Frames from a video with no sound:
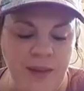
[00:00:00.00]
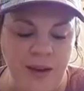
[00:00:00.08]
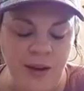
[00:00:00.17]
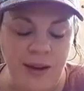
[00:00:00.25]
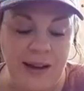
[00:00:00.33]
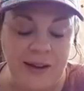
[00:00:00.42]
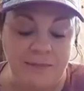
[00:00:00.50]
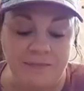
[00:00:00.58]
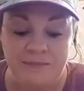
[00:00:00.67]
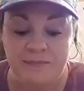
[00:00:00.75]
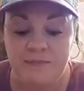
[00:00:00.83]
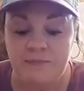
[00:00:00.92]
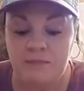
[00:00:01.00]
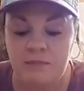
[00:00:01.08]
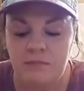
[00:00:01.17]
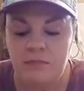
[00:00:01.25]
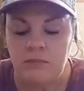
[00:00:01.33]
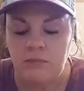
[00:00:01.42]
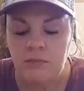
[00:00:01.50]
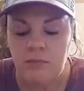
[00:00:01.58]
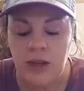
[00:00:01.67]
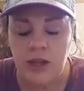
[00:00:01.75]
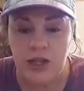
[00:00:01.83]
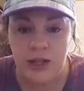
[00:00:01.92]
Okay.
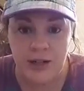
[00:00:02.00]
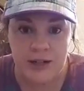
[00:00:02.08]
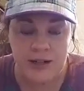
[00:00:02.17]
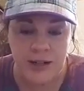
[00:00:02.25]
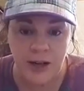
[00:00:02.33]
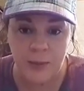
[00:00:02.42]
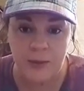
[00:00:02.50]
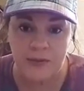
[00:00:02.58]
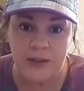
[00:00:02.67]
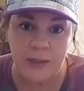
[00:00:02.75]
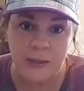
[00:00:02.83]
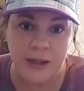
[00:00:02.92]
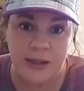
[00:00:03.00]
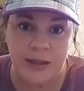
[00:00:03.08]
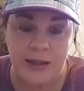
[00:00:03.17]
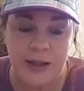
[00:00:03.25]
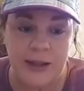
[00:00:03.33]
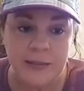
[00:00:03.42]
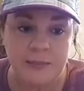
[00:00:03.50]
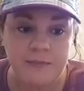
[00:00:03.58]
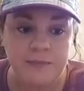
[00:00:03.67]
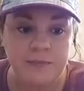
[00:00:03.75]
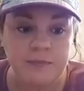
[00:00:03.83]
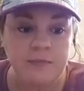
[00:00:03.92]
Cheer is the uplifting blend, and
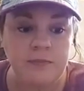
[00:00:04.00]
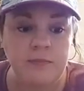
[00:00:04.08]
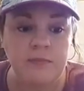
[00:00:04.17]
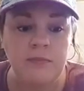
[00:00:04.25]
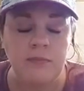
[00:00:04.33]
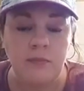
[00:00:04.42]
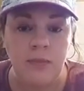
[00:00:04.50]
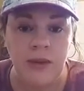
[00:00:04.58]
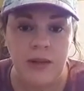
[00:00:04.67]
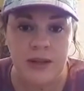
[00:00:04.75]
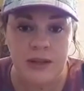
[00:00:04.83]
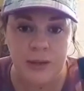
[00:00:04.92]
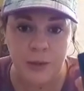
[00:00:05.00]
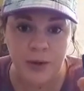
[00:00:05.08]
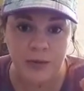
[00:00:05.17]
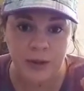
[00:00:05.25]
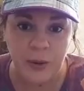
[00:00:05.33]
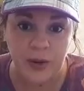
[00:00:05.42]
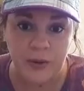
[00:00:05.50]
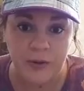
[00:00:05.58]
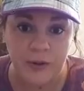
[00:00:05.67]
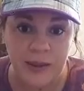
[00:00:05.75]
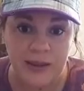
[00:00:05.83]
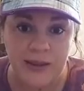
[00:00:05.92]
this is the perfect oil
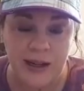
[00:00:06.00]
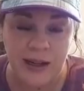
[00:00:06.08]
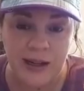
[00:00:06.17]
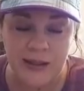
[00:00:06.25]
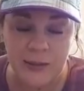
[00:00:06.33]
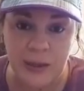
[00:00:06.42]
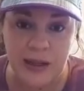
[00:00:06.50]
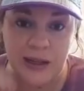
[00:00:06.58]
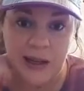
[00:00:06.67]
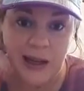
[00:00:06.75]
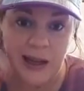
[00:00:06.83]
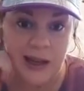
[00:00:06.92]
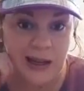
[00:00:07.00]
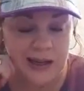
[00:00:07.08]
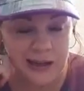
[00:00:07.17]
for me today. It's been a